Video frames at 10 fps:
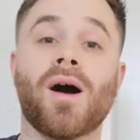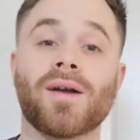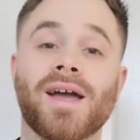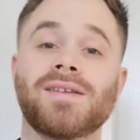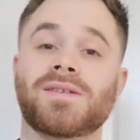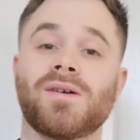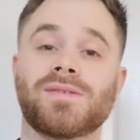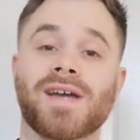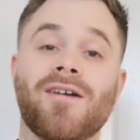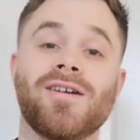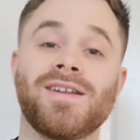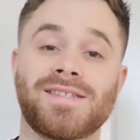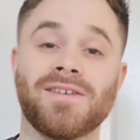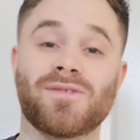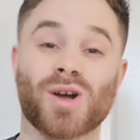Okay, so Darren at
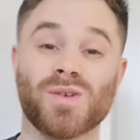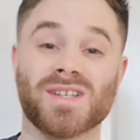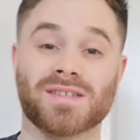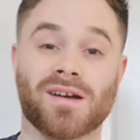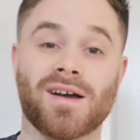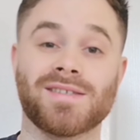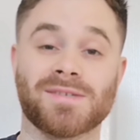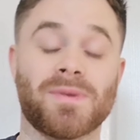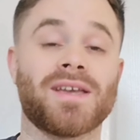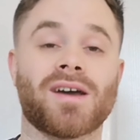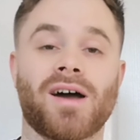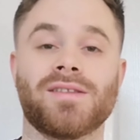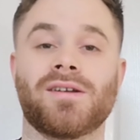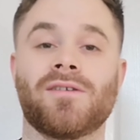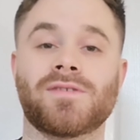dflowdesigns has been kind
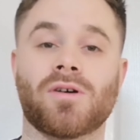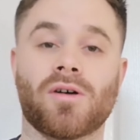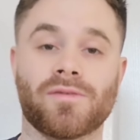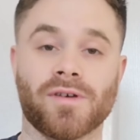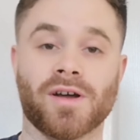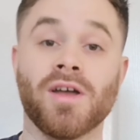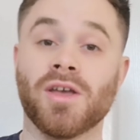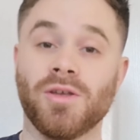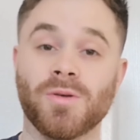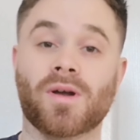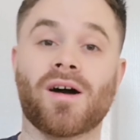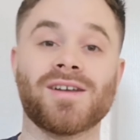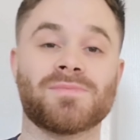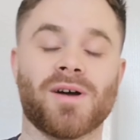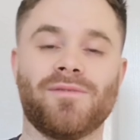enough to offer you
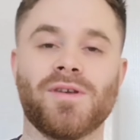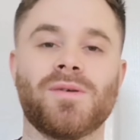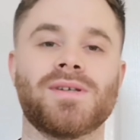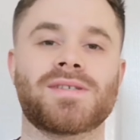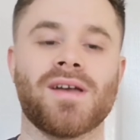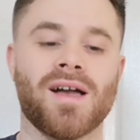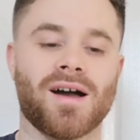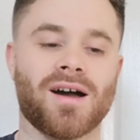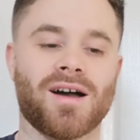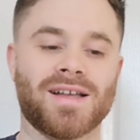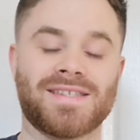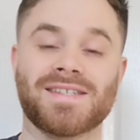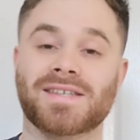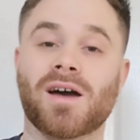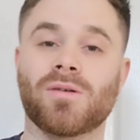guys, my viewers, a
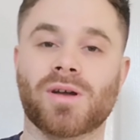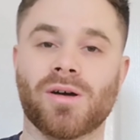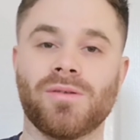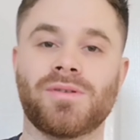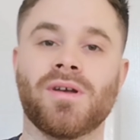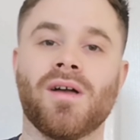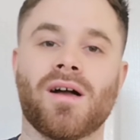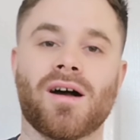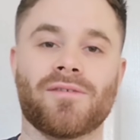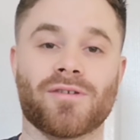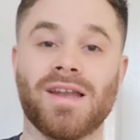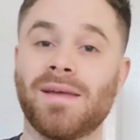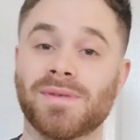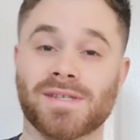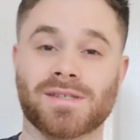discount code for a
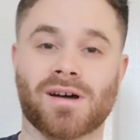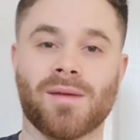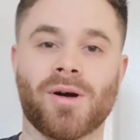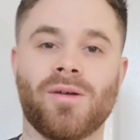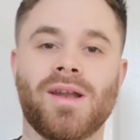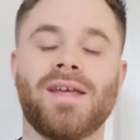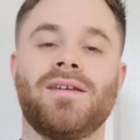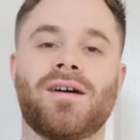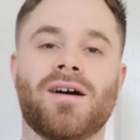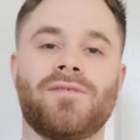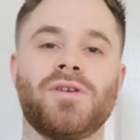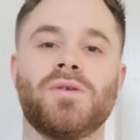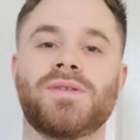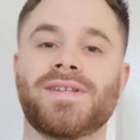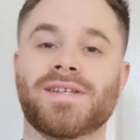limited time only. If you
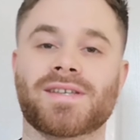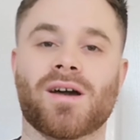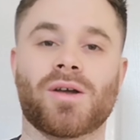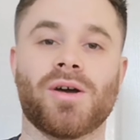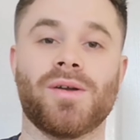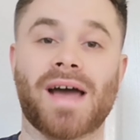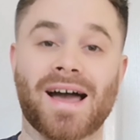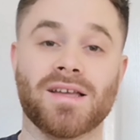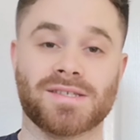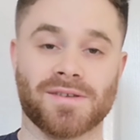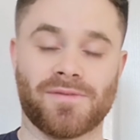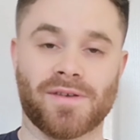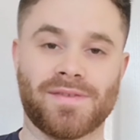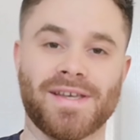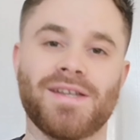use the discount code
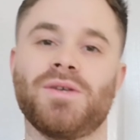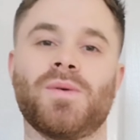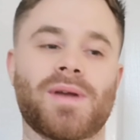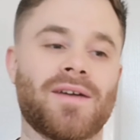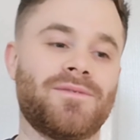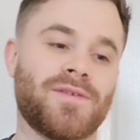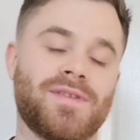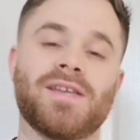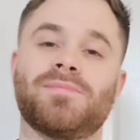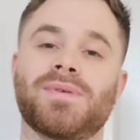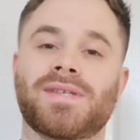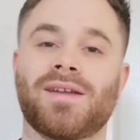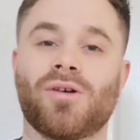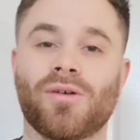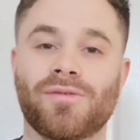Alasdair15, you will get
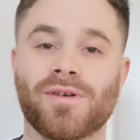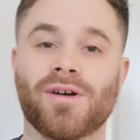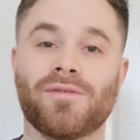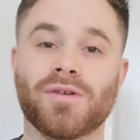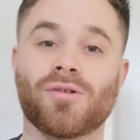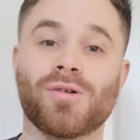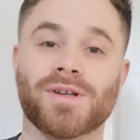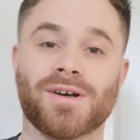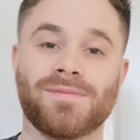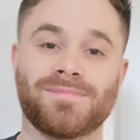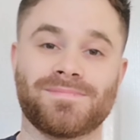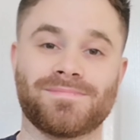15% off of your order.